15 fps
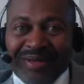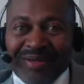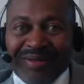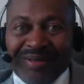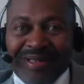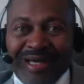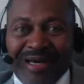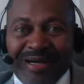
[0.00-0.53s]

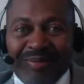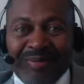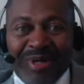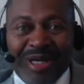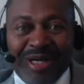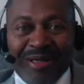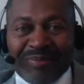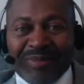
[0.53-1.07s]
Yeah,
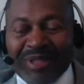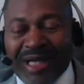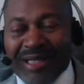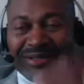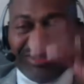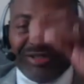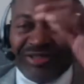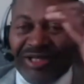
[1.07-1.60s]
man. I'm
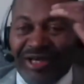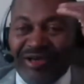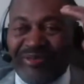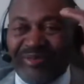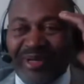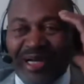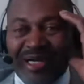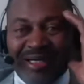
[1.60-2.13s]
glad to see you,
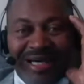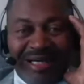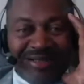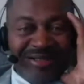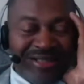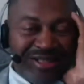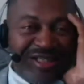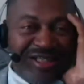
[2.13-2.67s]
man.
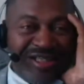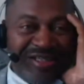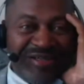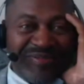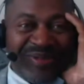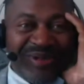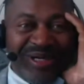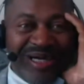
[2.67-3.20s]
That's good,
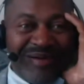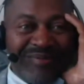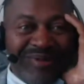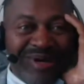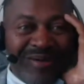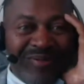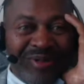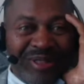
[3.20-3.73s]
boy.
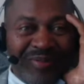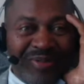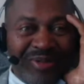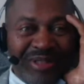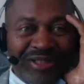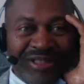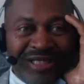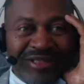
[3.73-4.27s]
I really
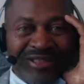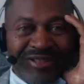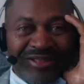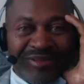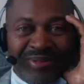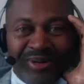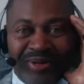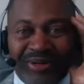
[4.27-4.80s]
appreciate your
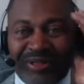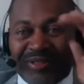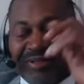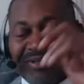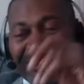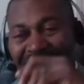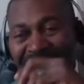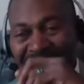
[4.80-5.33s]
support.
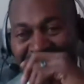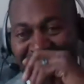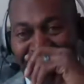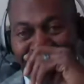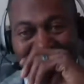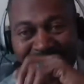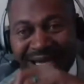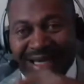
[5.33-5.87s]

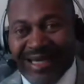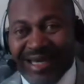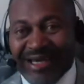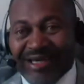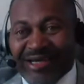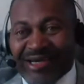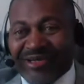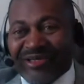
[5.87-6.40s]
I
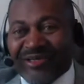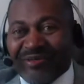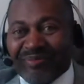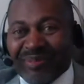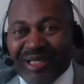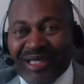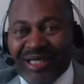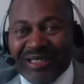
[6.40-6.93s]
can't hear you
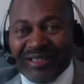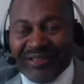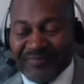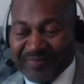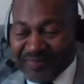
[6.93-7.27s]
blinking.